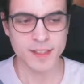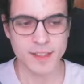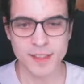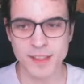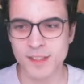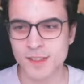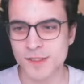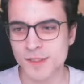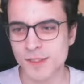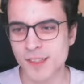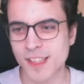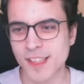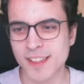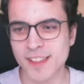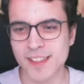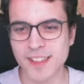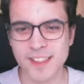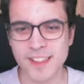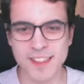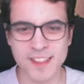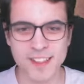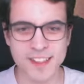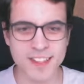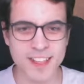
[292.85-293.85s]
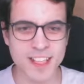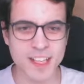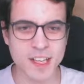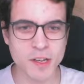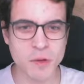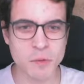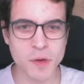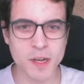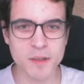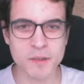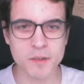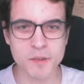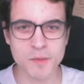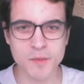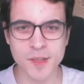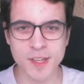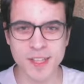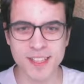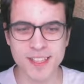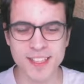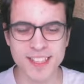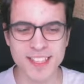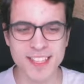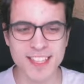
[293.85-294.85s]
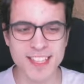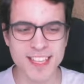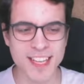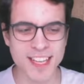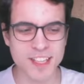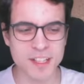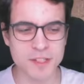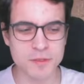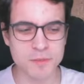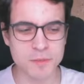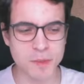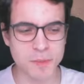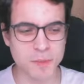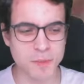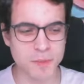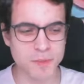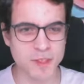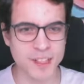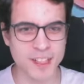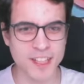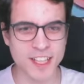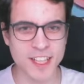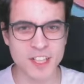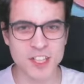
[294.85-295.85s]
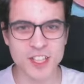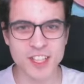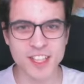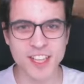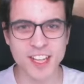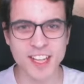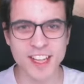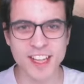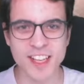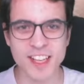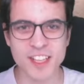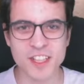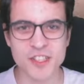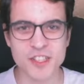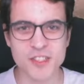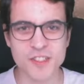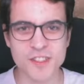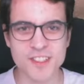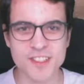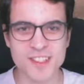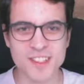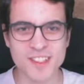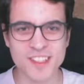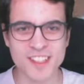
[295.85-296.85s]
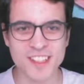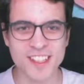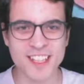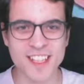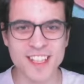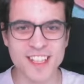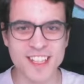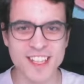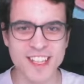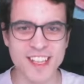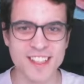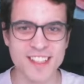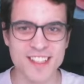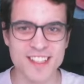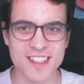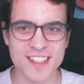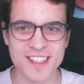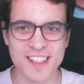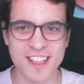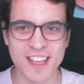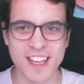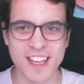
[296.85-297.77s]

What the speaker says: All right, the Quaquaval EX Premium Collection had a Charizard EX,